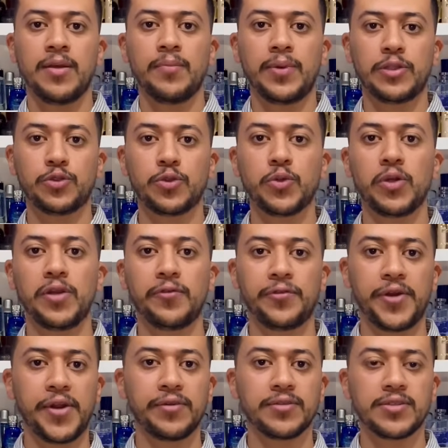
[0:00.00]
patchouli
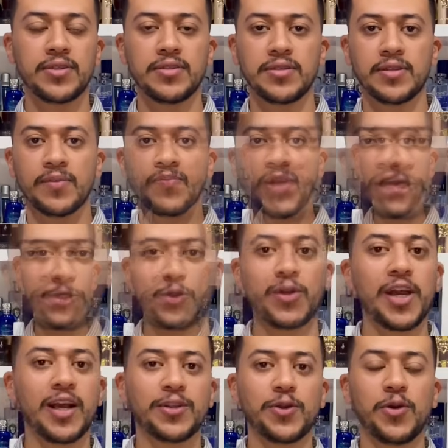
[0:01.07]
fragrances. Patchouli
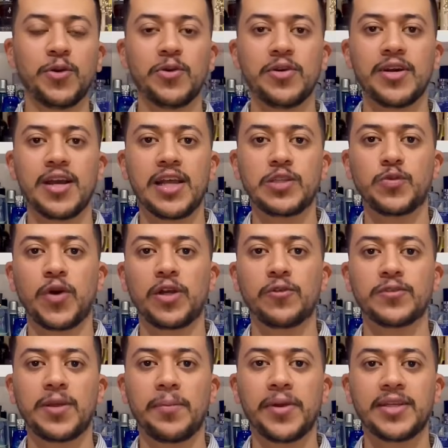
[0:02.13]
Ardent is one
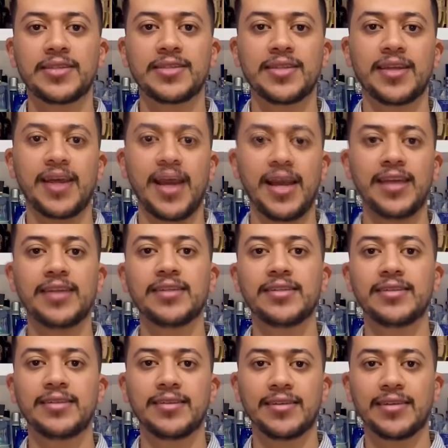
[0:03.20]
of the best
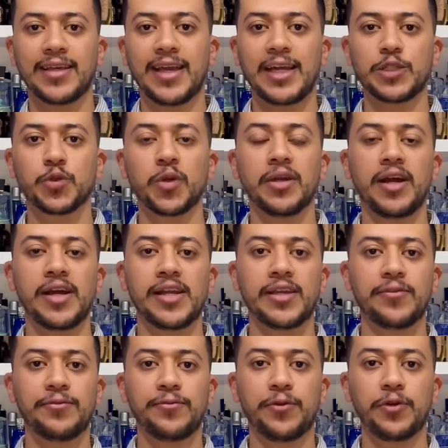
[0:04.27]
elegant, casual-like,
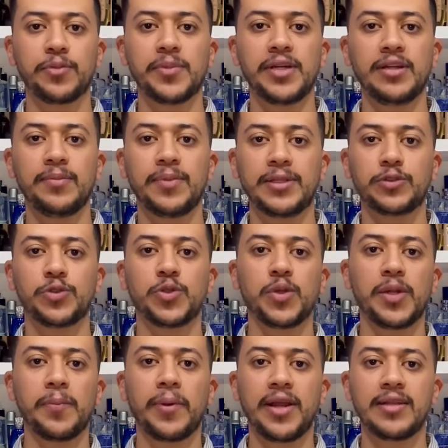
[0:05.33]
formal
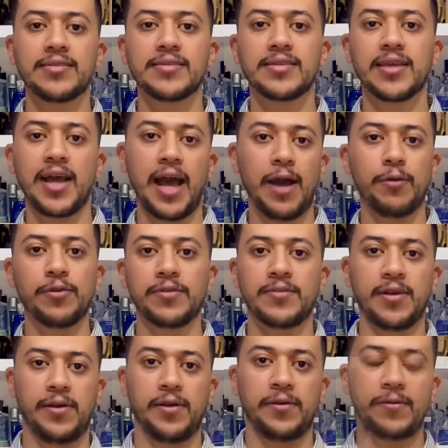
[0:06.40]
patchouli plants out
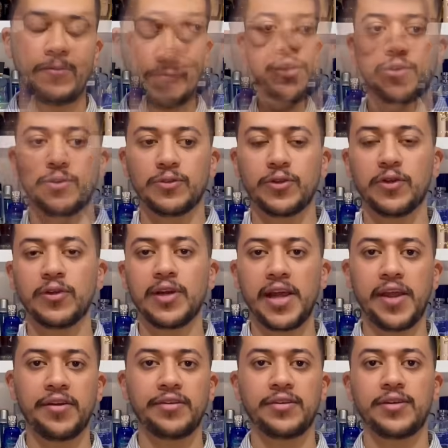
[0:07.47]
there. You'll know
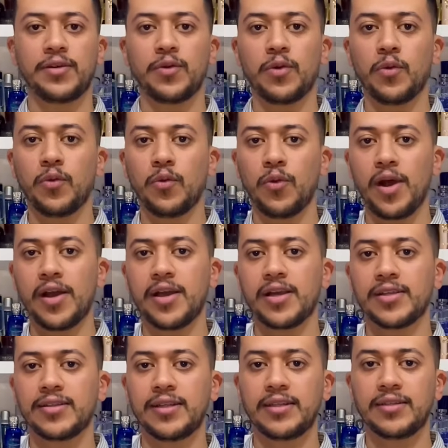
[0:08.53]
later why I
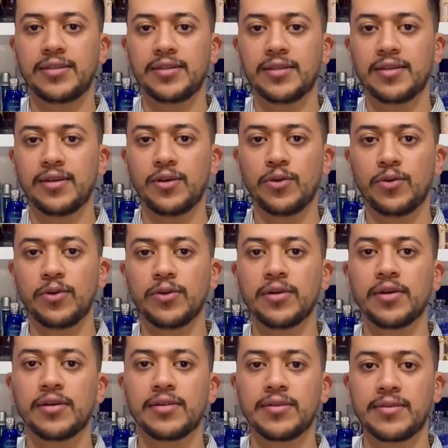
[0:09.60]
did all
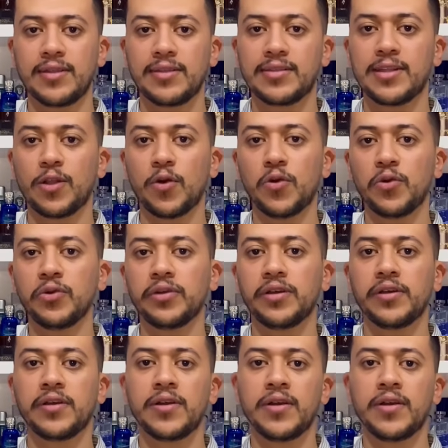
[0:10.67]
this long